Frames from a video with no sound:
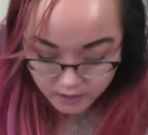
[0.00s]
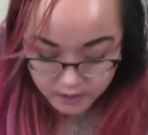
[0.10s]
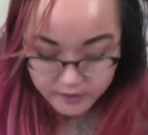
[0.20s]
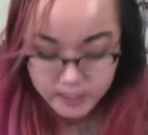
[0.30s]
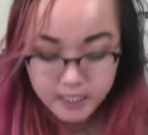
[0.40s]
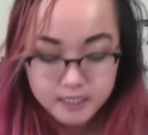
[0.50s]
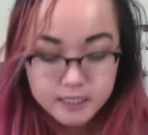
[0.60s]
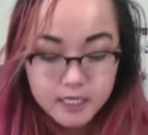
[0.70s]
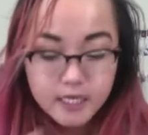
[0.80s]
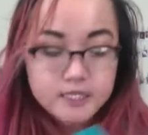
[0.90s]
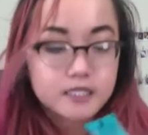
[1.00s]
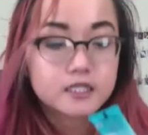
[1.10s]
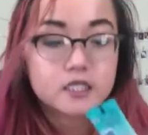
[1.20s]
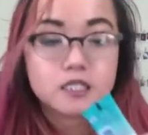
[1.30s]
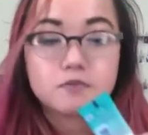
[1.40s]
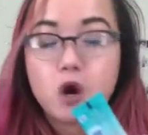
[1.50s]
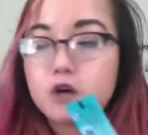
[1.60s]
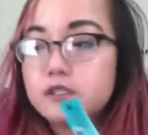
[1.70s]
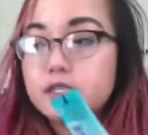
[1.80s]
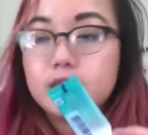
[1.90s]
The next thing is this small
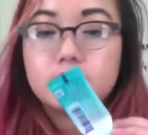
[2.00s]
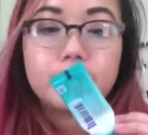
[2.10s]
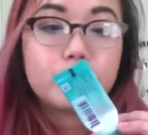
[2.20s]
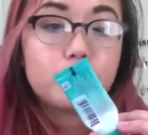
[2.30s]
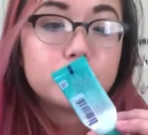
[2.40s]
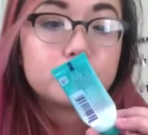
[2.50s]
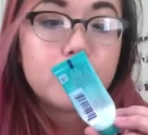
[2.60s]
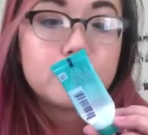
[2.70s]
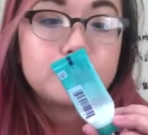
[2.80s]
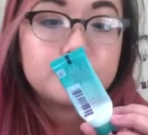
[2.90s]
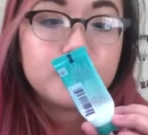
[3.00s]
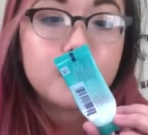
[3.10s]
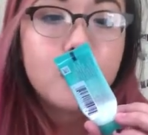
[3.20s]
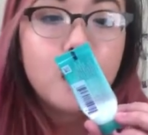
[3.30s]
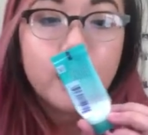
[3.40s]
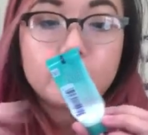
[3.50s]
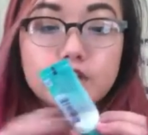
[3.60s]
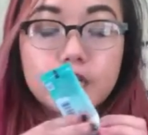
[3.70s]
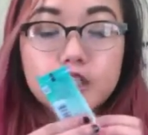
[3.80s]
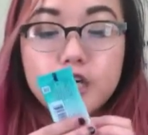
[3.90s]
Clean and Clear moisturizing
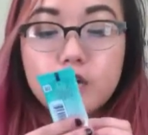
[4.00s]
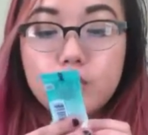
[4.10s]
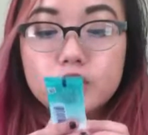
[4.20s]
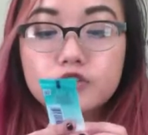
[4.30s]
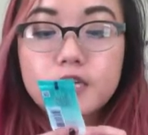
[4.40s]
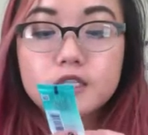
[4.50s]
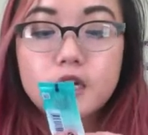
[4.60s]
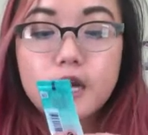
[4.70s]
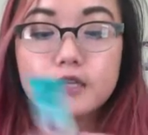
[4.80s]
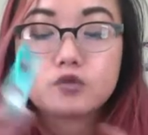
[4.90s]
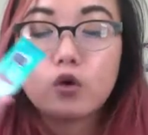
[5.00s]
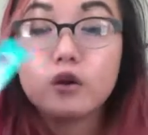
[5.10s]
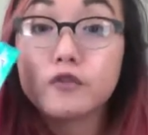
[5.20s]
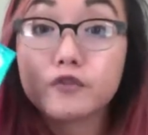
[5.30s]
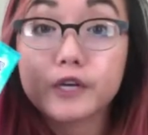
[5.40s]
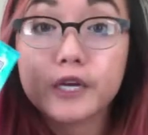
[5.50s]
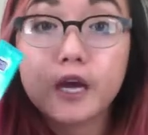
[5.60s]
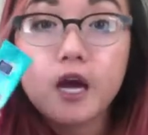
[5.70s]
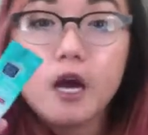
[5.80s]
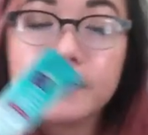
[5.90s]
hydrating gel moisturizer, and it's oil free.
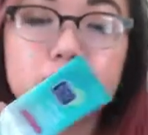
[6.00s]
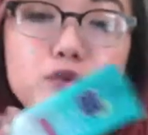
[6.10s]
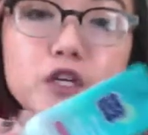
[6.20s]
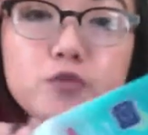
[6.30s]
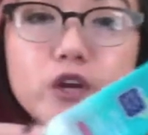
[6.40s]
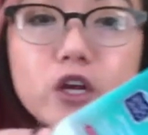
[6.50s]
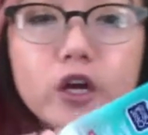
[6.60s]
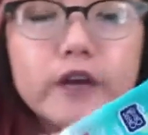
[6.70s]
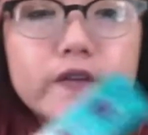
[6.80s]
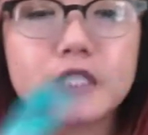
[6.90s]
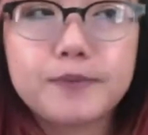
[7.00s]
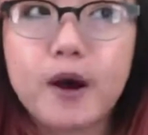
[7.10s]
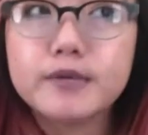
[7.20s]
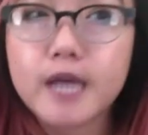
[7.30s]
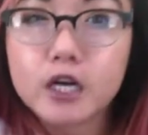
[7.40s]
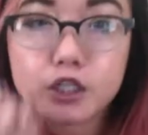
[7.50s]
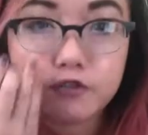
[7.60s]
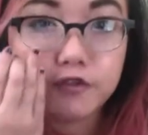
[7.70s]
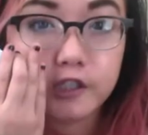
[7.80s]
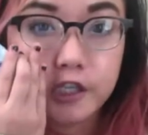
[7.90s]
This worked pretty good. The smell was
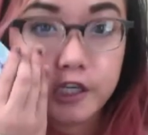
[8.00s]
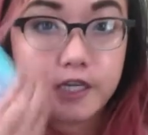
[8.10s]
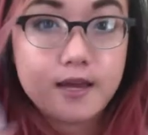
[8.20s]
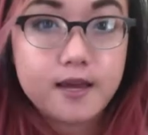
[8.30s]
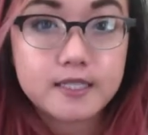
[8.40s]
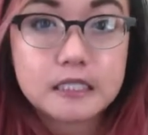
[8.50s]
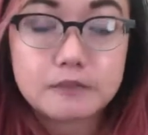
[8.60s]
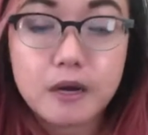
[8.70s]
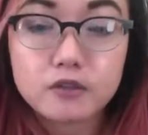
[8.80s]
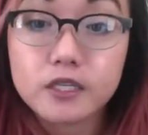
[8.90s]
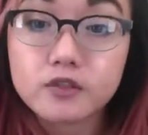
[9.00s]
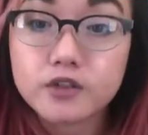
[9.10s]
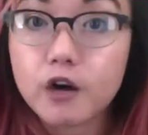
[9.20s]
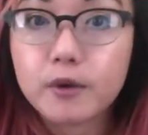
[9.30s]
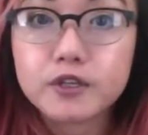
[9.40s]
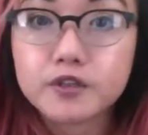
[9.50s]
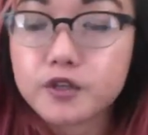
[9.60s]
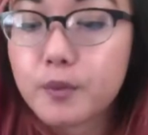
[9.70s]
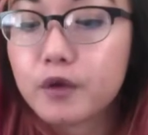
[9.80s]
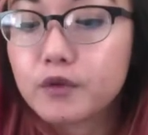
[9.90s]
actually really good. It smelled like Starburst or
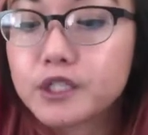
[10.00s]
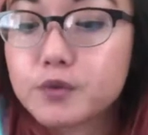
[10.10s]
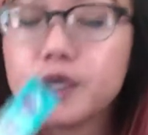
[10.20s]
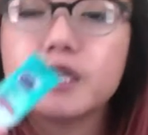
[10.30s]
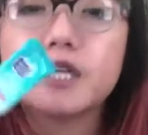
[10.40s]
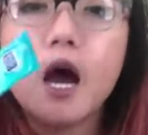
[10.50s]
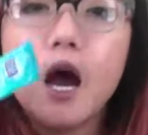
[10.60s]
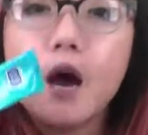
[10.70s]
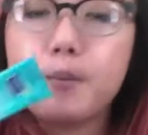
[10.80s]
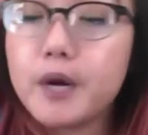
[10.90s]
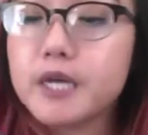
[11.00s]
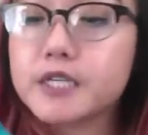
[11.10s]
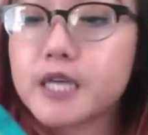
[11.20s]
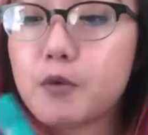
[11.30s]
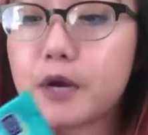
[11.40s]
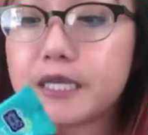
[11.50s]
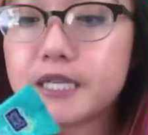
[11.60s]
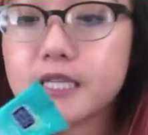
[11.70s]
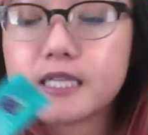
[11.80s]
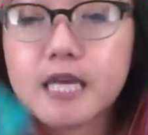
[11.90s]
something really sweet, but when I did
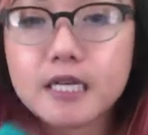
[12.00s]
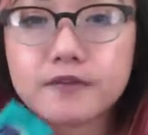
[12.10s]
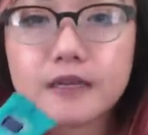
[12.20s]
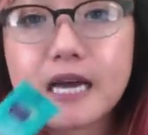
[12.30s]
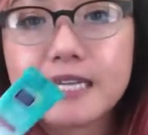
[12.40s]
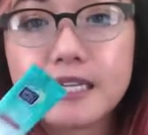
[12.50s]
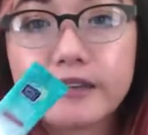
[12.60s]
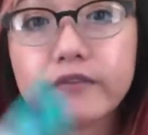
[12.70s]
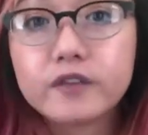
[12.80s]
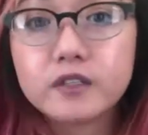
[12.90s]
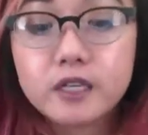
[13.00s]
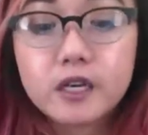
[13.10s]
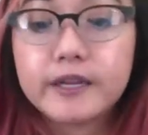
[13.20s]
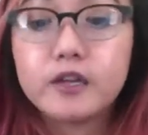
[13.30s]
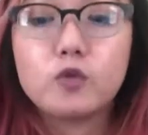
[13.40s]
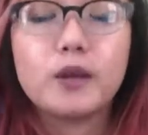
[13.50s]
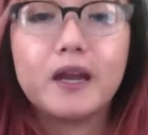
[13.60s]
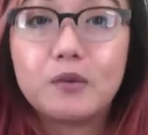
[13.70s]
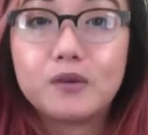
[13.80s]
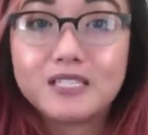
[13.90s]
get to the end of it, I didn't feel like cutting it open.
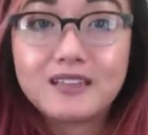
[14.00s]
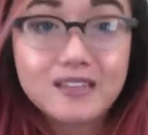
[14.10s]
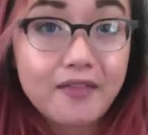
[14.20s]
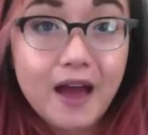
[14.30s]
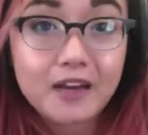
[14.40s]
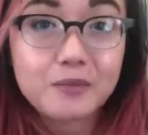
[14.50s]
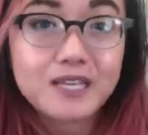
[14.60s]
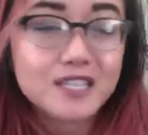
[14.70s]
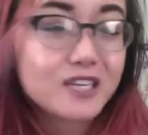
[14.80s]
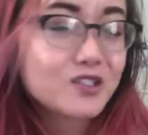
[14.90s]
It wasn't that amazing, so